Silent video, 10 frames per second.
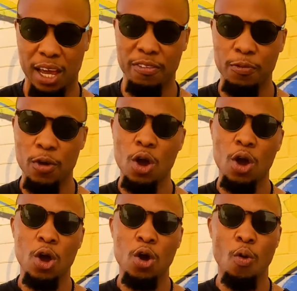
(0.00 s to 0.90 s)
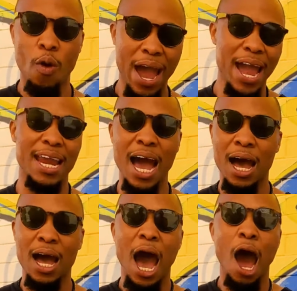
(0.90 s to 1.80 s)
If wena
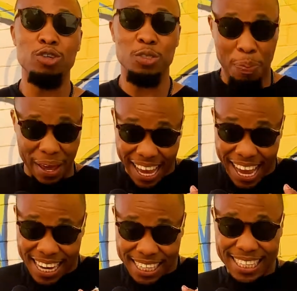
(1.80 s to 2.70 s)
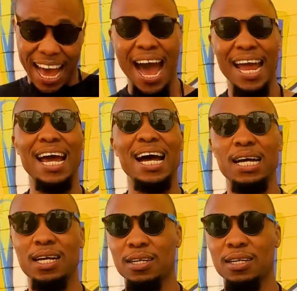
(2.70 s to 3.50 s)
awuzibhekeli kuqala.